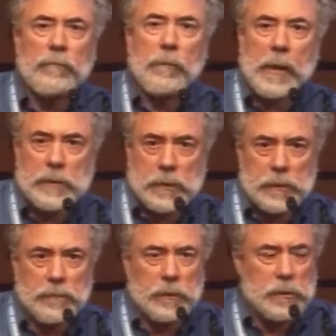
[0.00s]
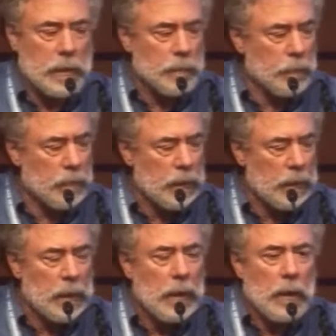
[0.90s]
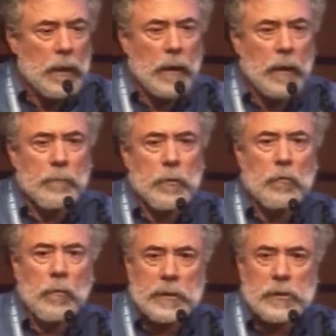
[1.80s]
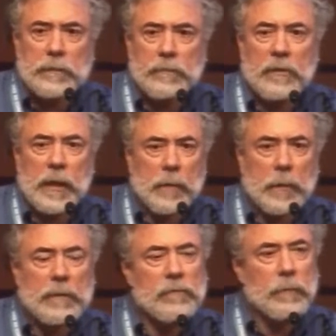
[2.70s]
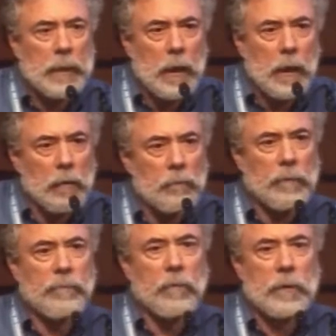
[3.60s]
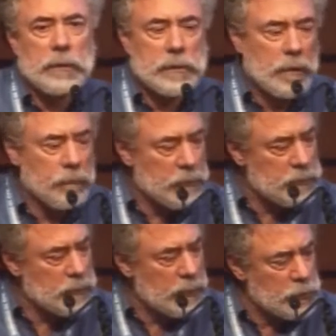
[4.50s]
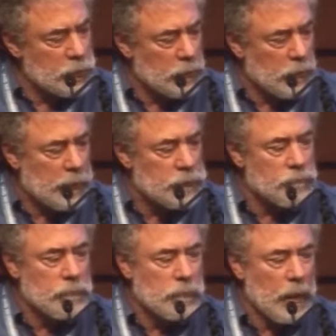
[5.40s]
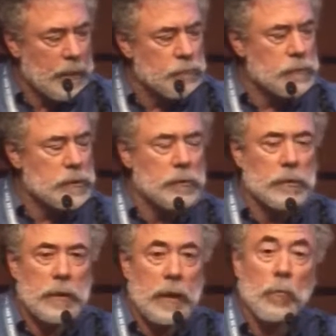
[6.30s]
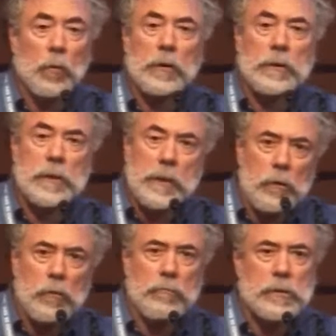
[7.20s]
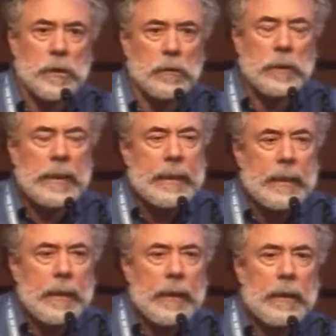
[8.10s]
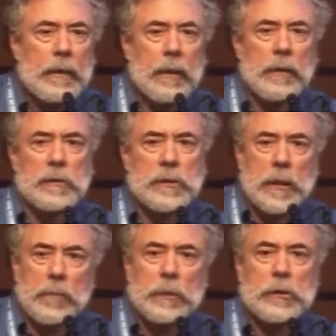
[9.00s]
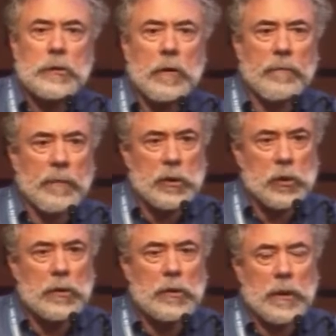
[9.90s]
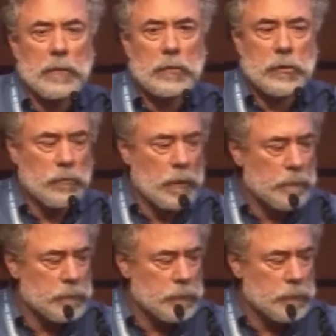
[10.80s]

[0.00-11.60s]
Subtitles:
basins, for example, the progressive damming of the Mekong River in Southeast Asia has resulted and will continue to result in sediment starvation downstream.